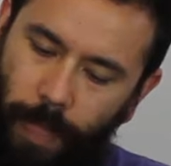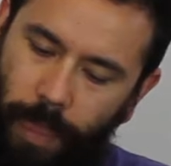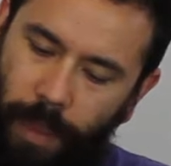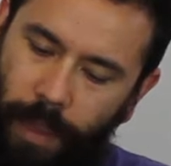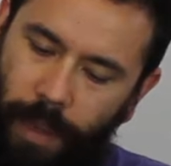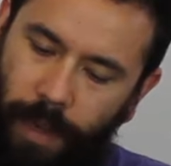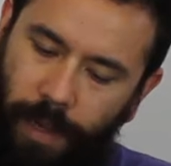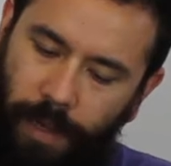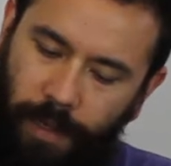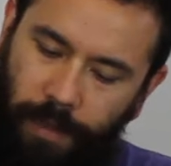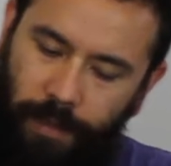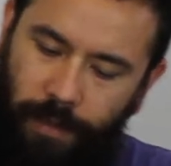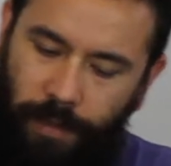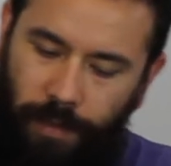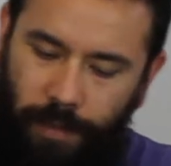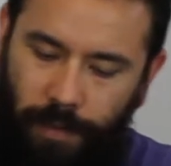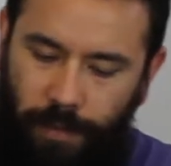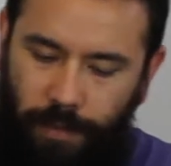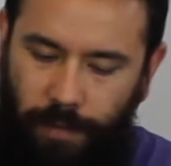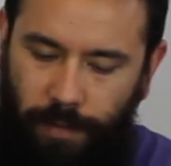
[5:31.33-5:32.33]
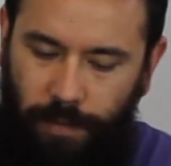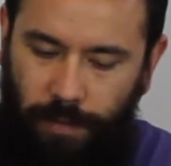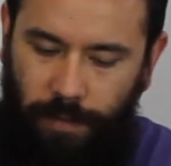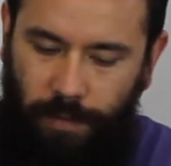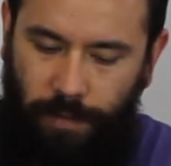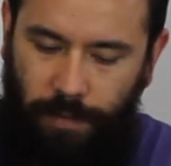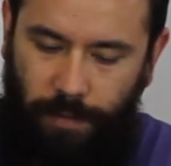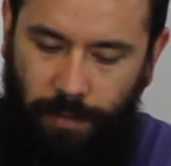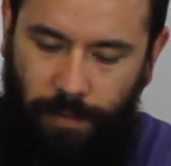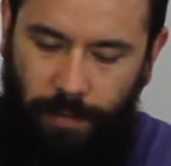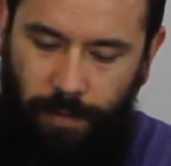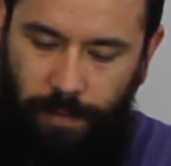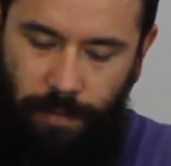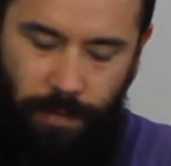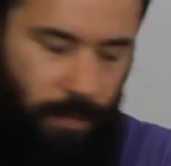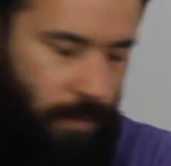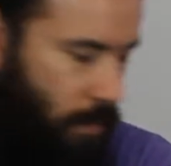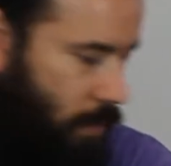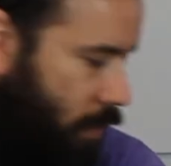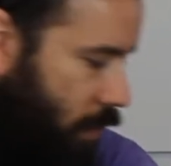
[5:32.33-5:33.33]
and
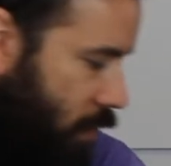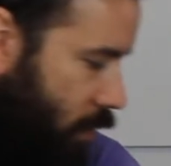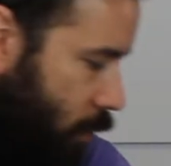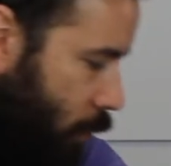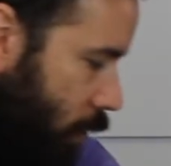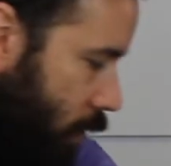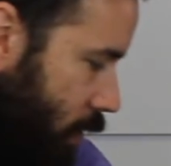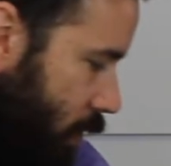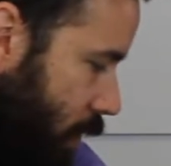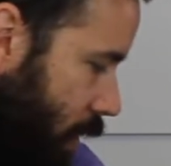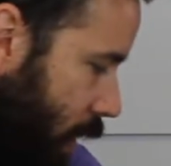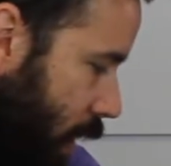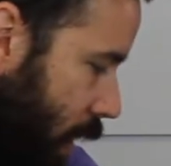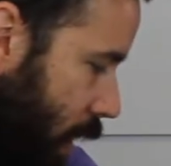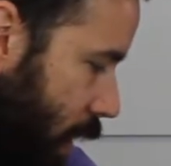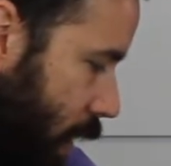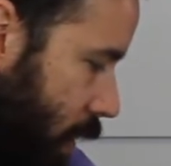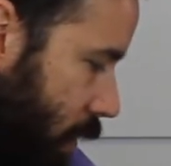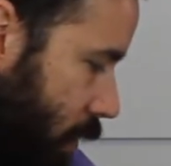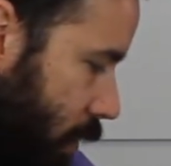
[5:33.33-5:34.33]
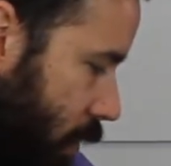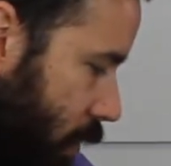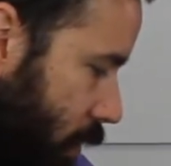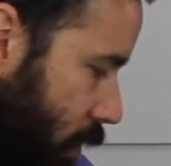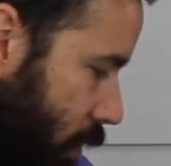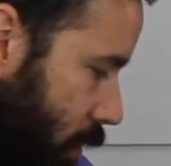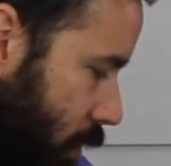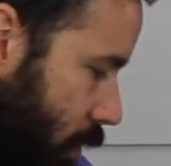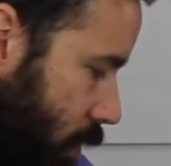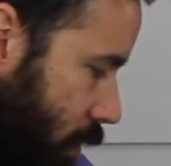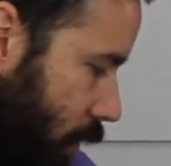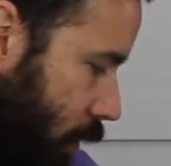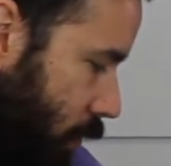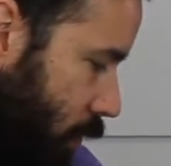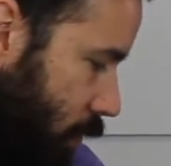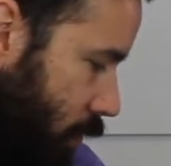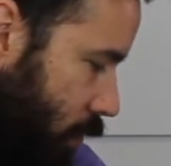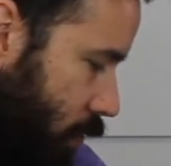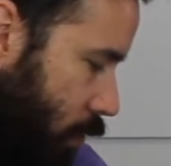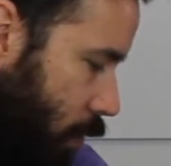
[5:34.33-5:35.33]
this was at
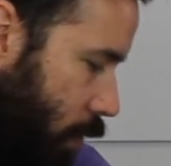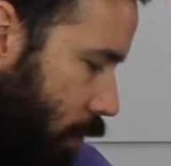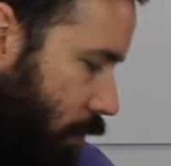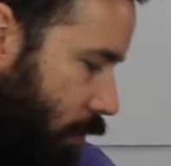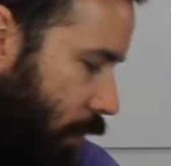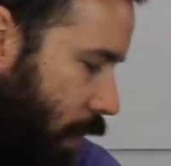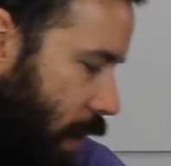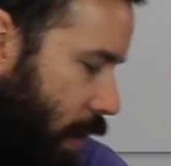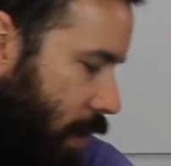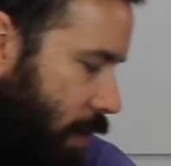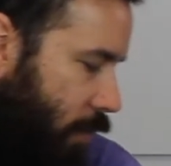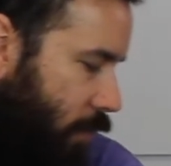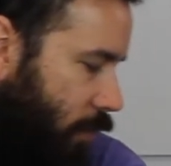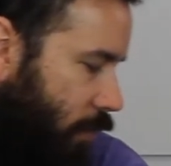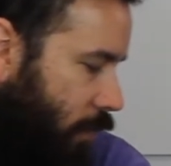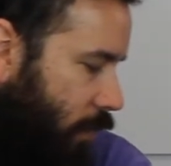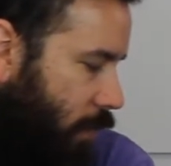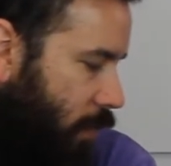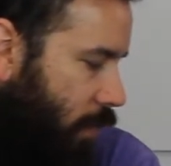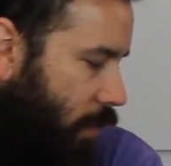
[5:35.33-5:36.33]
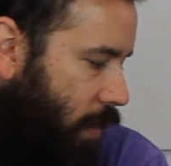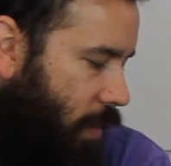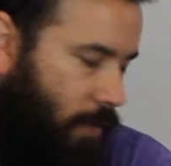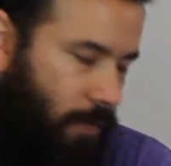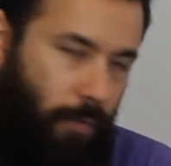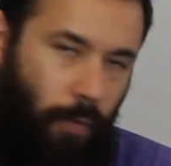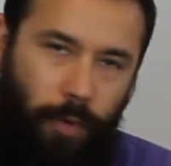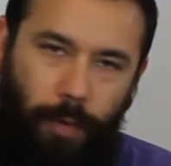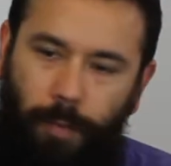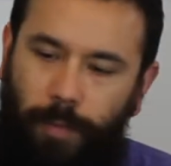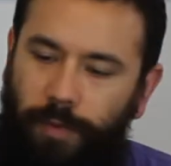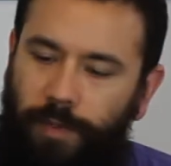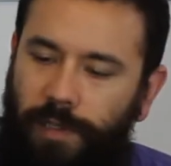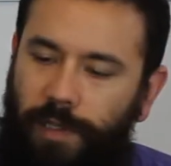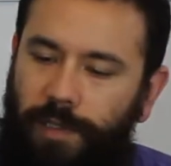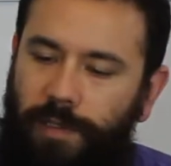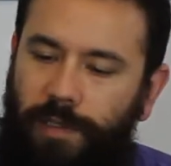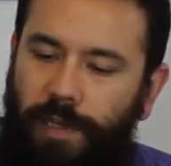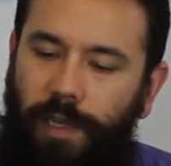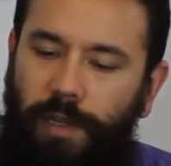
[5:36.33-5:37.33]
also 205,
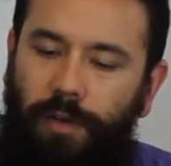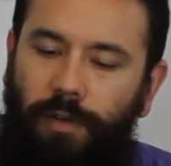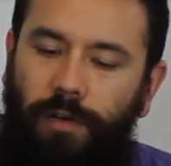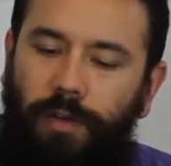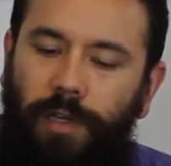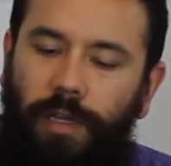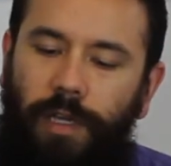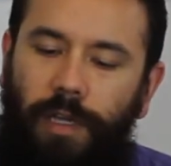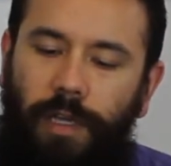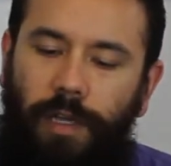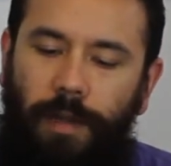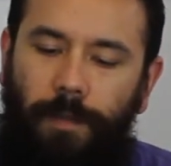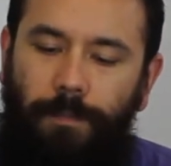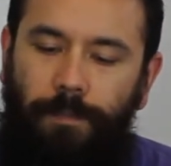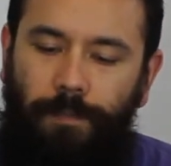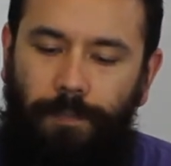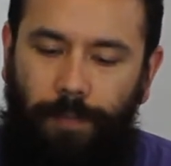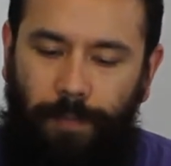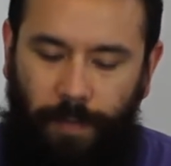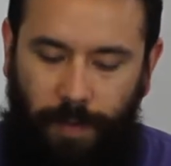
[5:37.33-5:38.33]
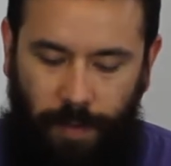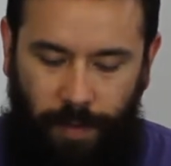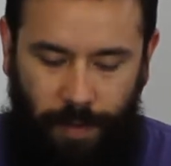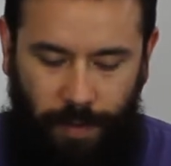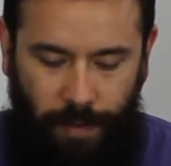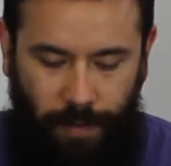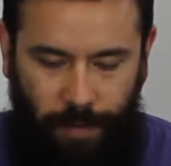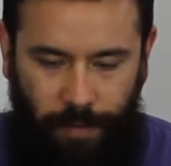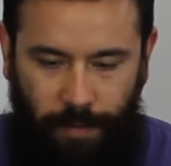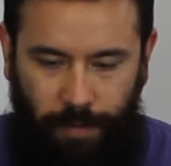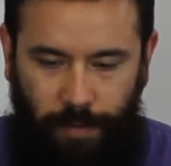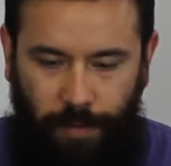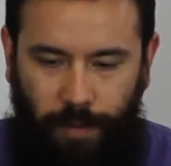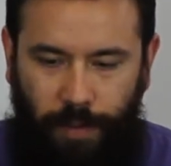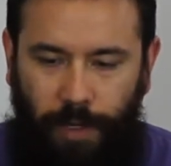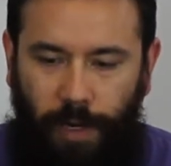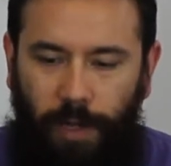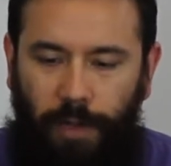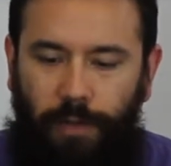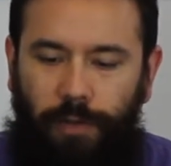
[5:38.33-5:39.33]
40% scale. The
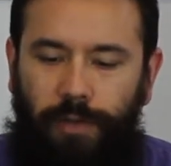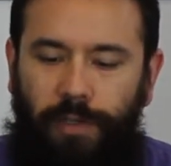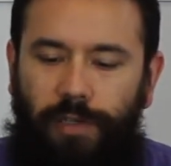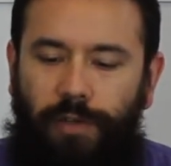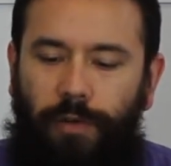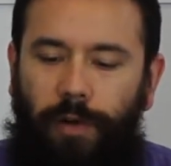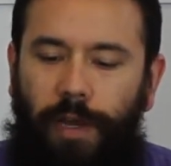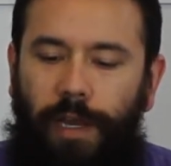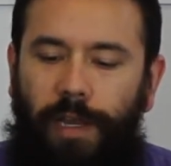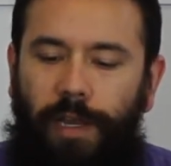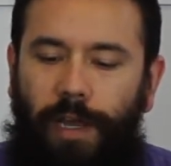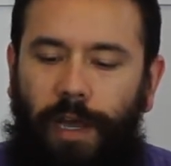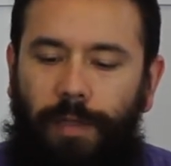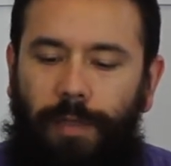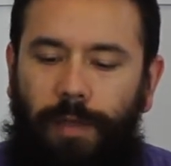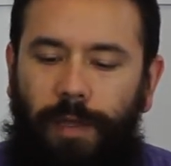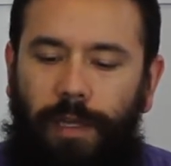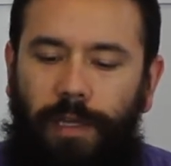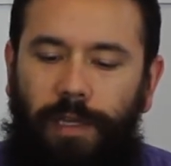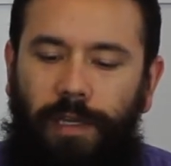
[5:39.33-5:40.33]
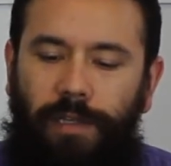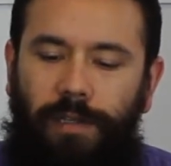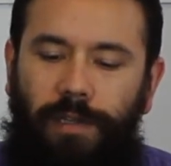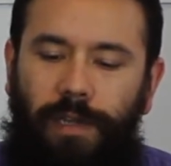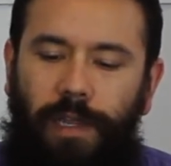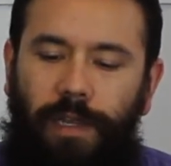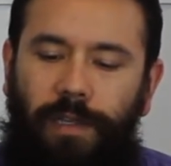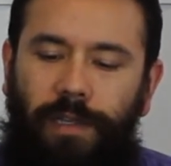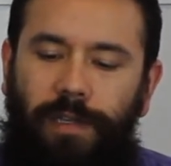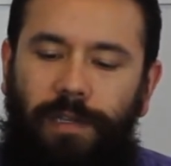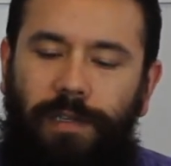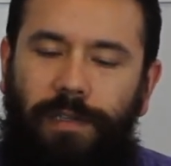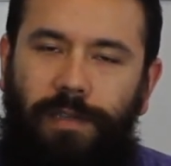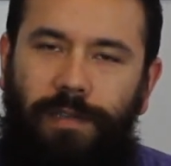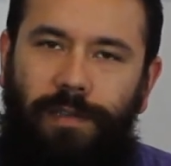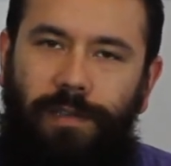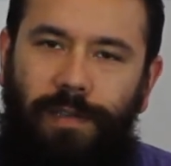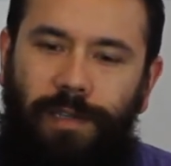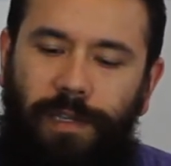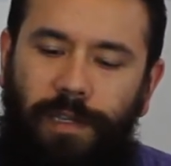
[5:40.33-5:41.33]
color is great. I think it
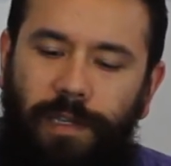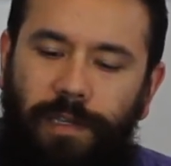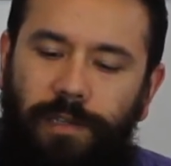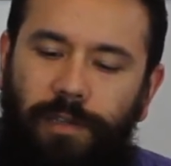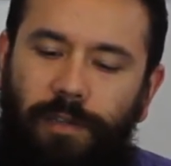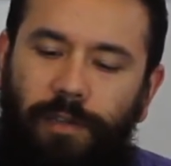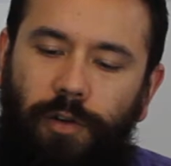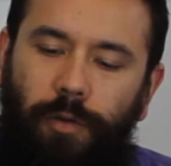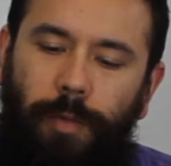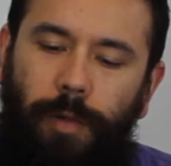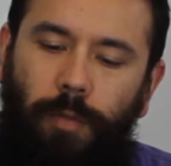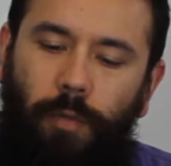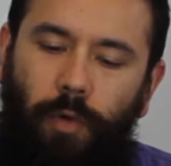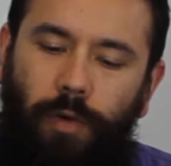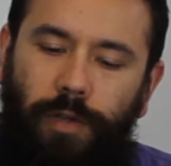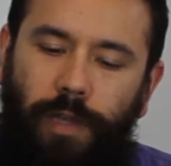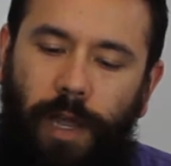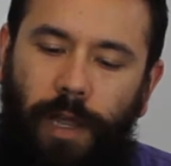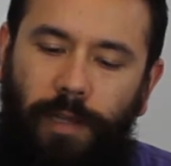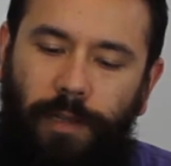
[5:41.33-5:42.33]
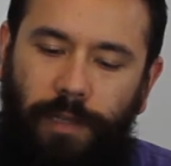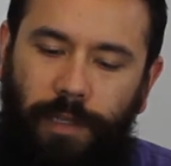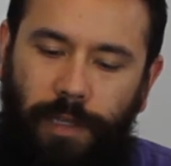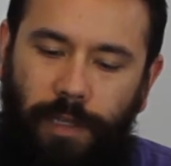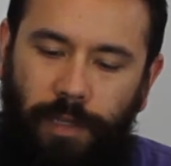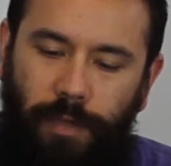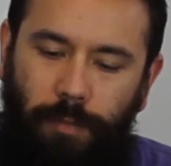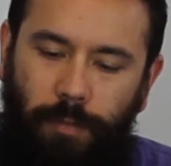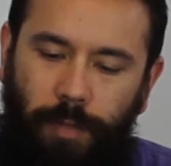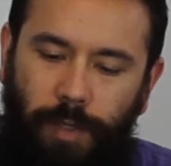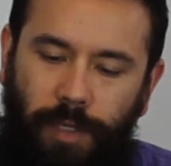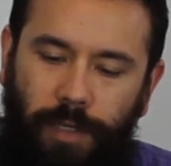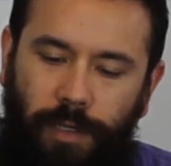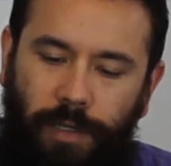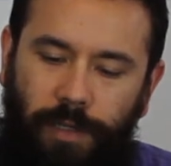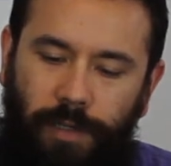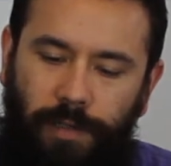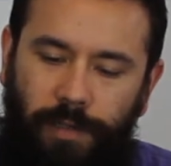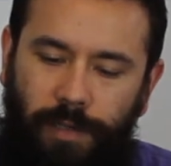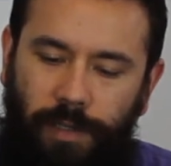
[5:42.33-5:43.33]
needs a little bit more dialing in
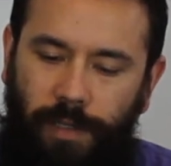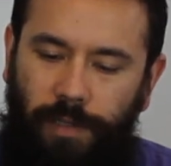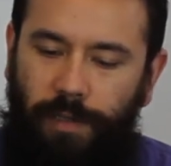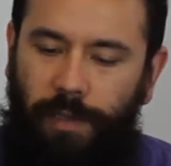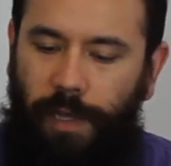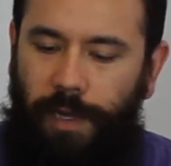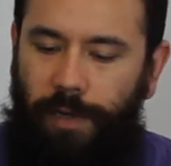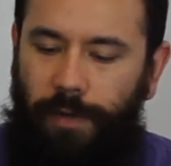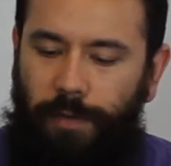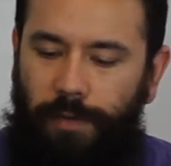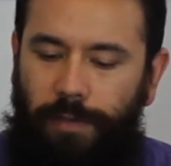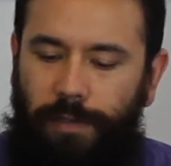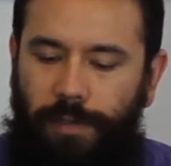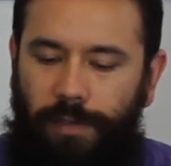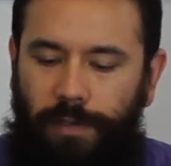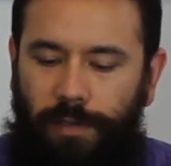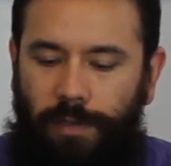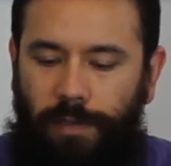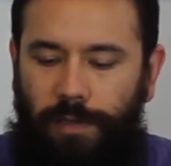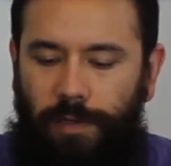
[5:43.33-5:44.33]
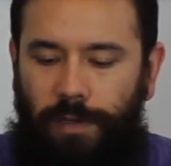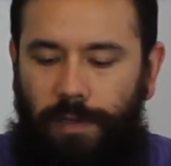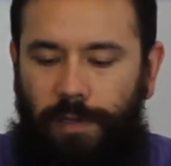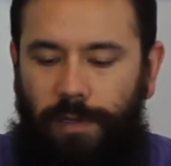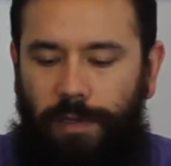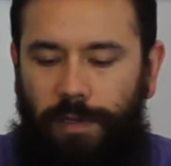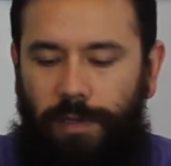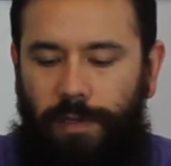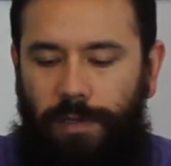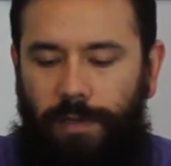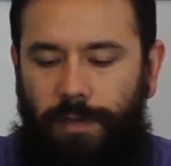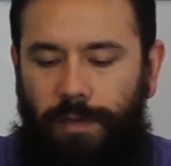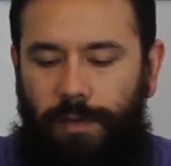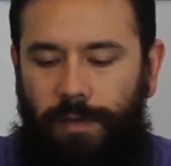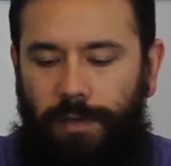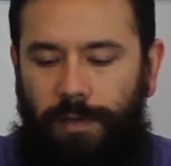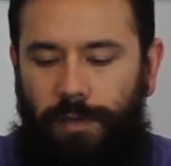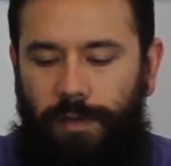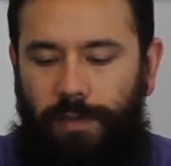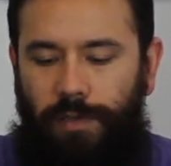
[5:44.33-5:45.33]
because the layers
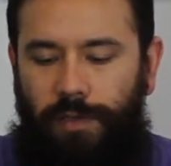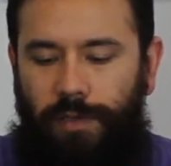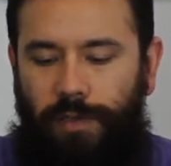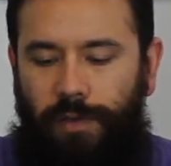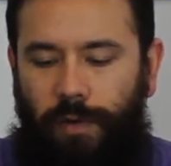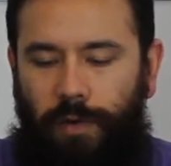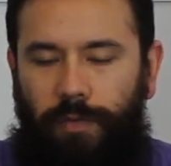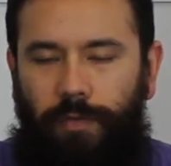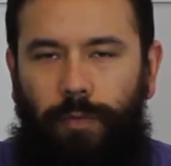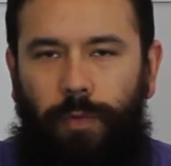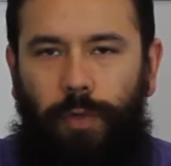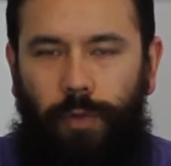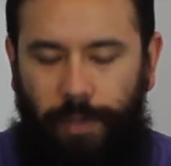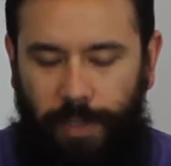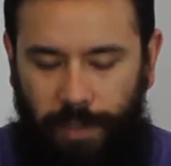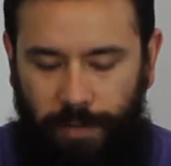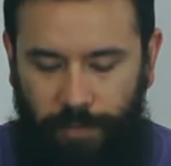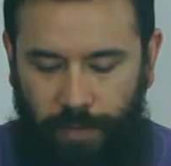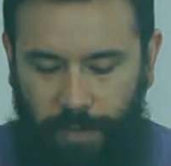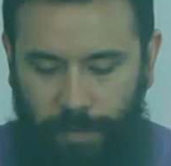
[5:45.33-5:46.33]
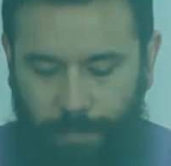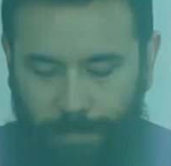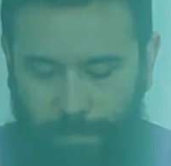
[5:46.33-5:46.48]
just aren't real even,